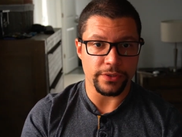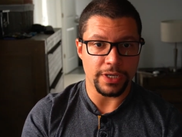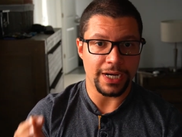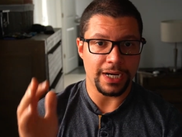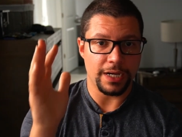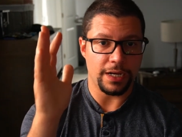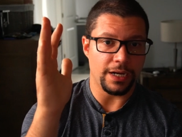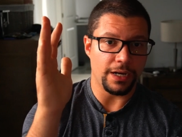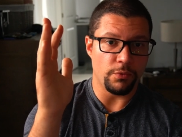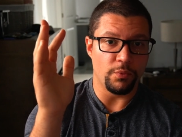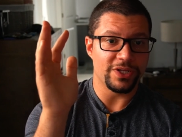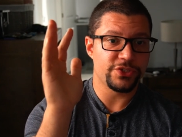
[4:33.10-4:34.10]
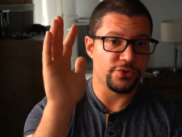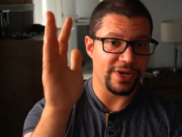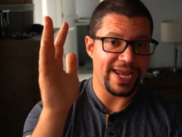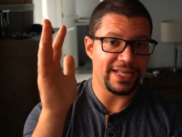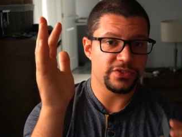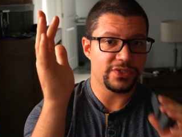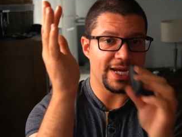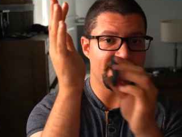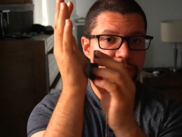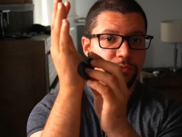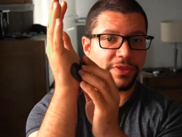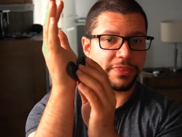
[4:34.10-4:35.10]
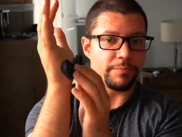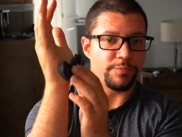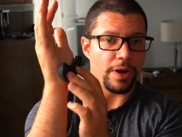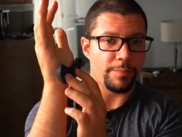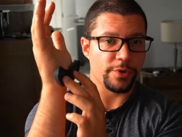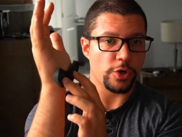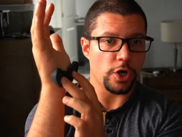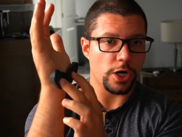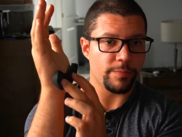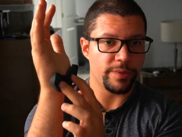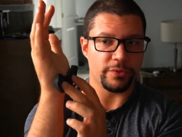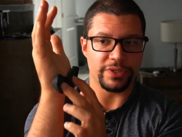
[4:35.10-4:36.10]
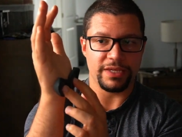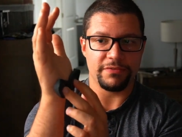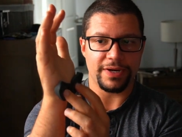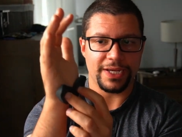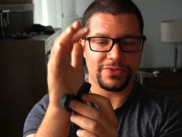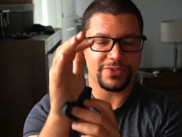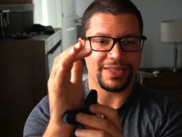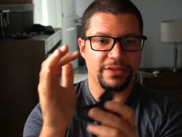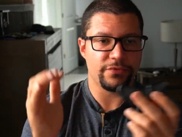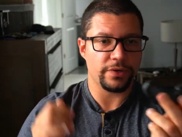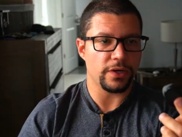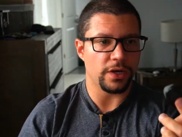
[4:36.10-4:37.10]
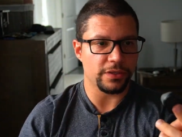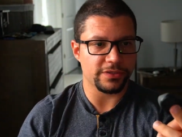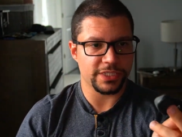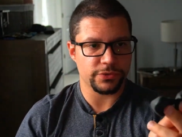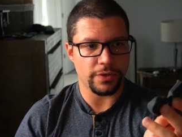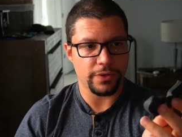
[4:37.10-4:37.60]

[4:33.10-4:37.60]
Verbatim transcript: uh, what's your hand size with the proper Carpio device and different colors as well.